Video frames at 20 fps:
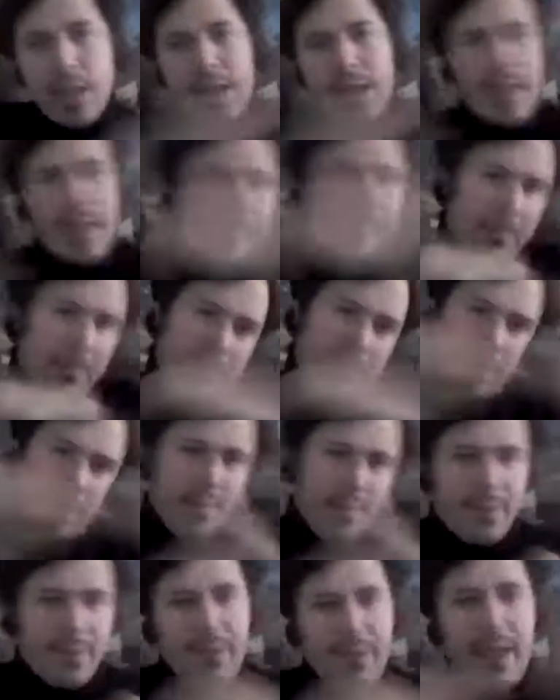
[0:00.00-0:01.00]
and they have a bit
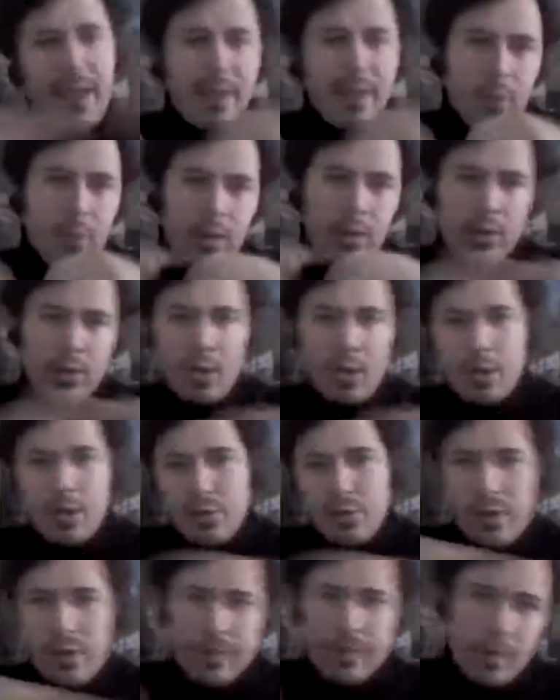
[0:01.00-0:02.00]
of a fight while the
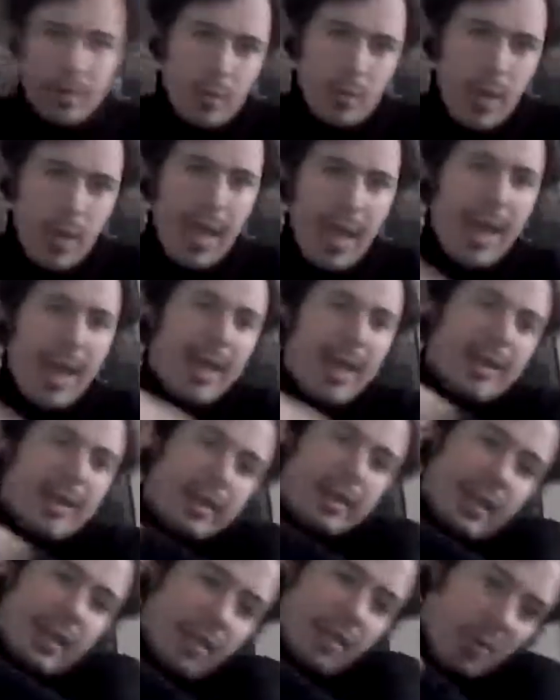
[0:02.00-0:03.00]
car's driving away, and
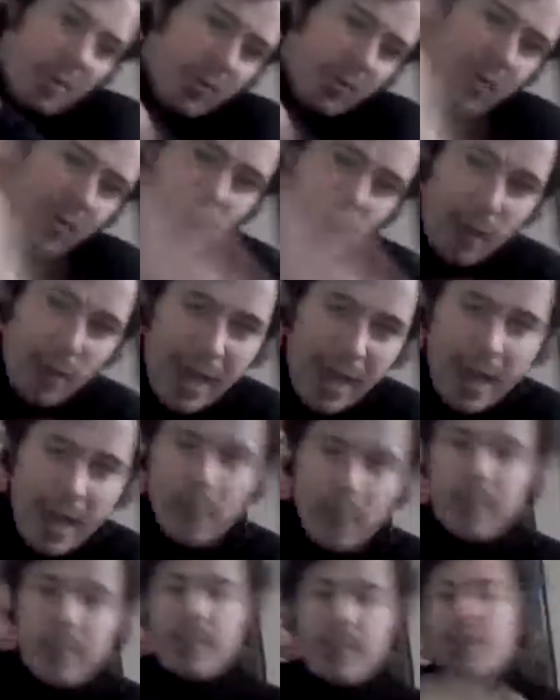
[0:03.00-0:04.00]
then they both fall out, and